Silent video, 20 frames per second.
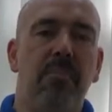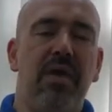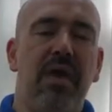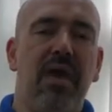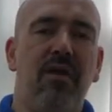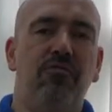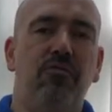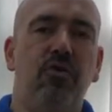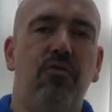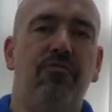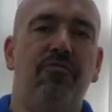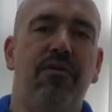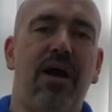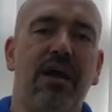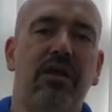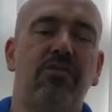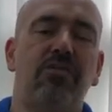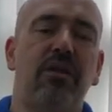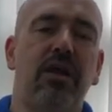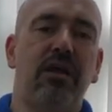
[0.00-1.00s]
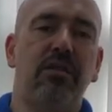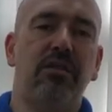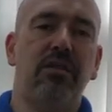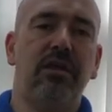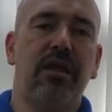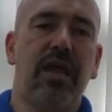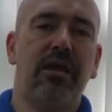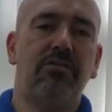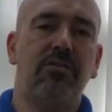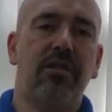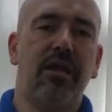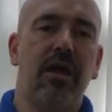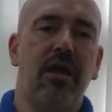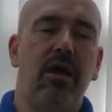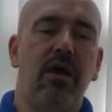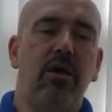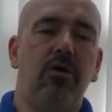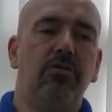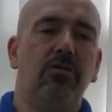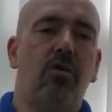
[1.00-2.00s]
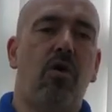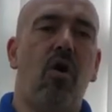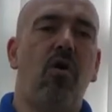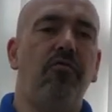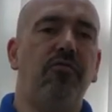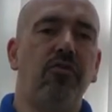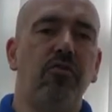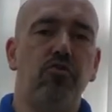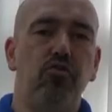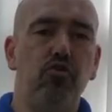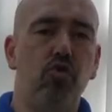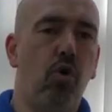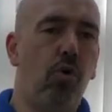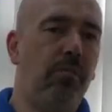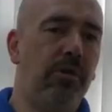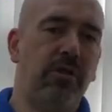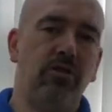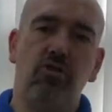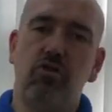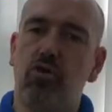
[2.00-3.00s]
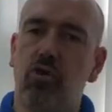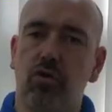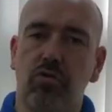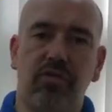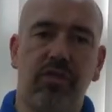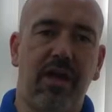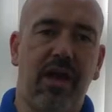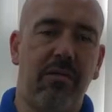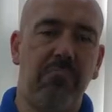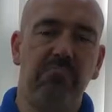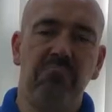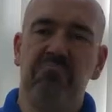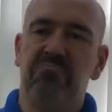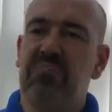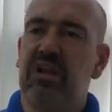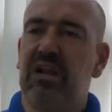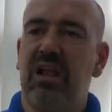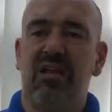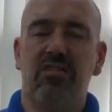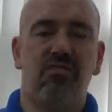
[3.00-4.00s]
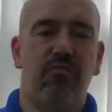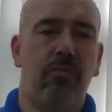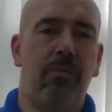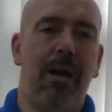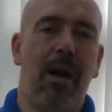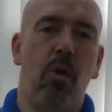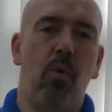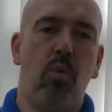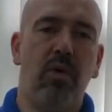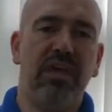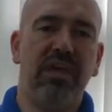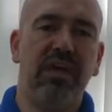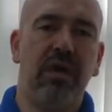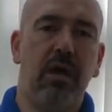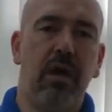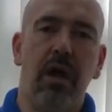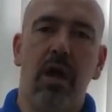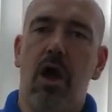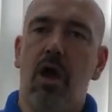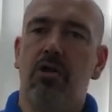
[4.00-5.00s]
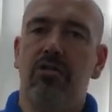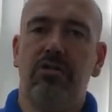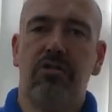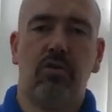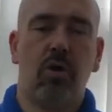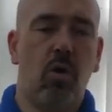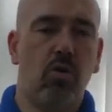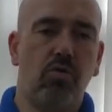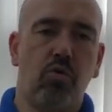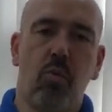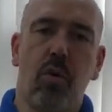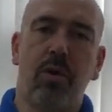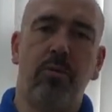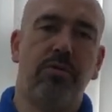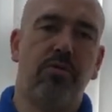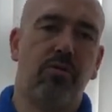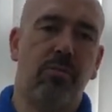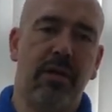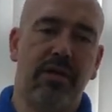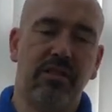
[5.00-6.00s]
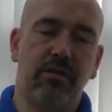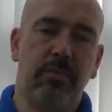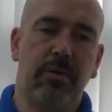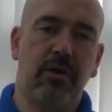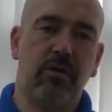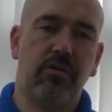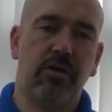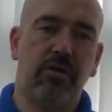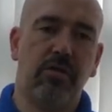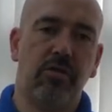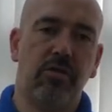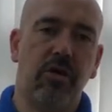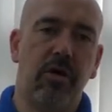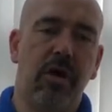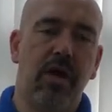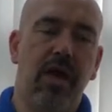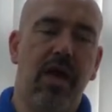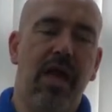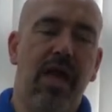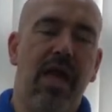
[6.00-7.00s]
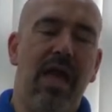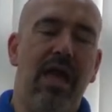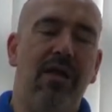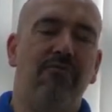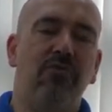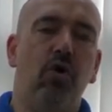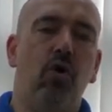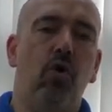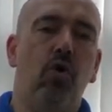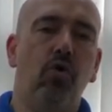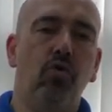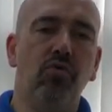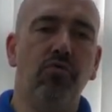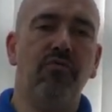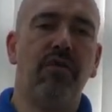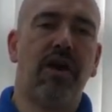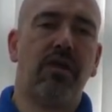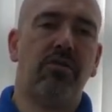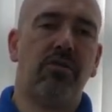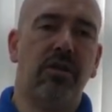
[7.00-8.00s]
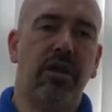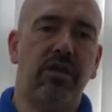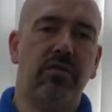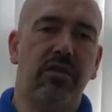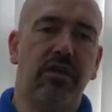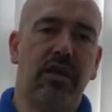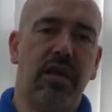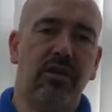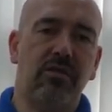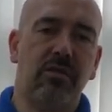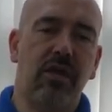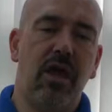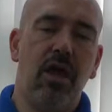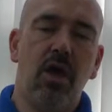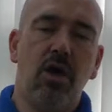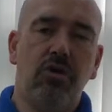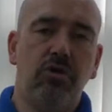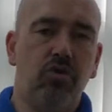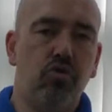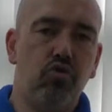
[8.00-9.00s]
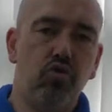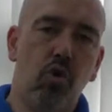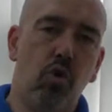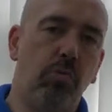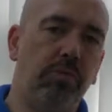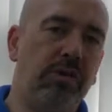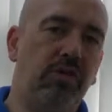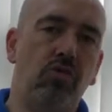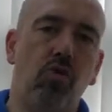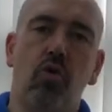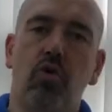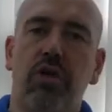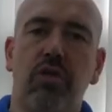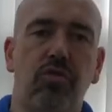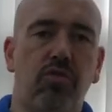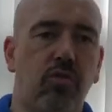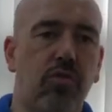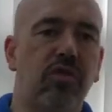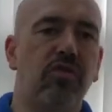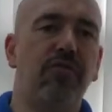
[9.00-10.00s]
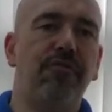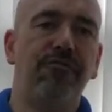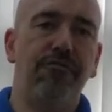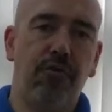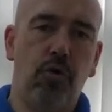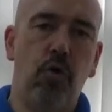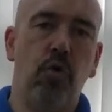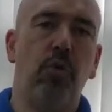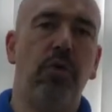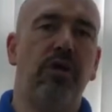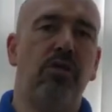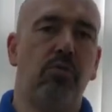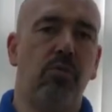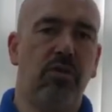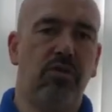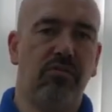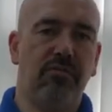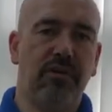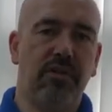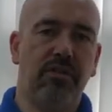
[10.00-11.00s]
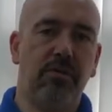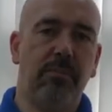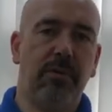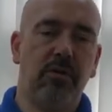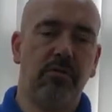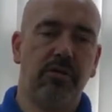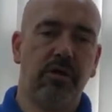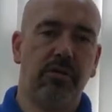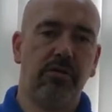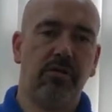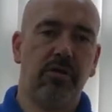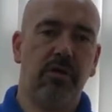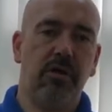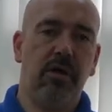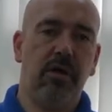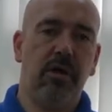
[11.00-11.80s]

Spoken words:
If you're vaccinated against it, the cough is normally short-term, lasts for about a week, goes away with some antibiotics. If you're unvaccinated against it, you're normally talking 3 to 4 weeks worth of antibiotics.